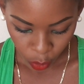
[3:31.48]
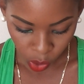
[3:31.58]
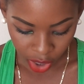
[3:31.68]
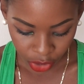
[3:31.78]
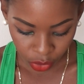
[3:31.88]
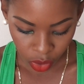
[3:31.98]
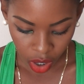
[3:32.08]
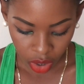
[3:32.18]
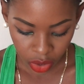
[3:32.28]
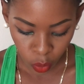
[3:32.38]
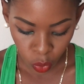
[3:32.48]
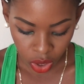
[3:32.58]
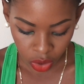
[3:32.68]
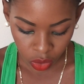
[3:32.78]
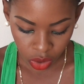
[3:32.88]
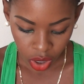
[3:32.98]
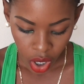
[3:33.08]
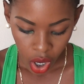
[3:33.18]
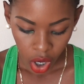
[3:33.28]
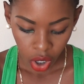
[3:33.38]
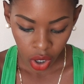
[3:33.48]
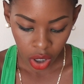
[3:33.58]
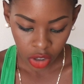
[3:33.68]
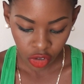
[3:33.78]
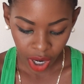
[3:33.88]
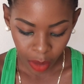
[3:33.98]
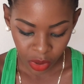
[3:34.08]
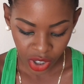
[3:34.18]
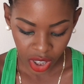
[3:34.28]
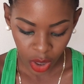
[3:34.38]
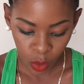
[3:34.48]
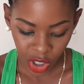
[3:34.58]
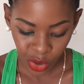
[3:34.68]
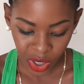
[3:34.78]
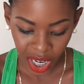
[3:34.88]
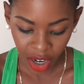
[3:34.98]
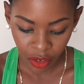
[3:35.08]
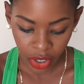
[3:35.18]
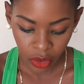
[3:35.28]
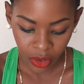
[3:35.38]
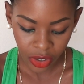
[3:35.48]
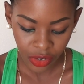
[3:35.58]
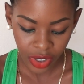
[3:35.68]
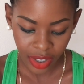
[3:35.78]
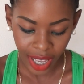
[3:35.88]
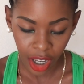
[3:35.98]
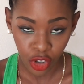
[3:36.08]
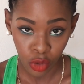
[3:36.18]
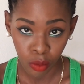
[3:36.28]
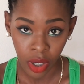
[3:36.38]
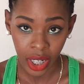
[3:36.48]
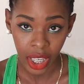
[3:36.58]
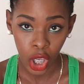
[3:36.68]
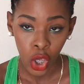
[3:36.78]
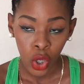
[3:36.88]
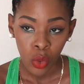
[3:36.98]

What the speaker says: What do you call the wheeled contraption in which you carry groceries at a supermarket?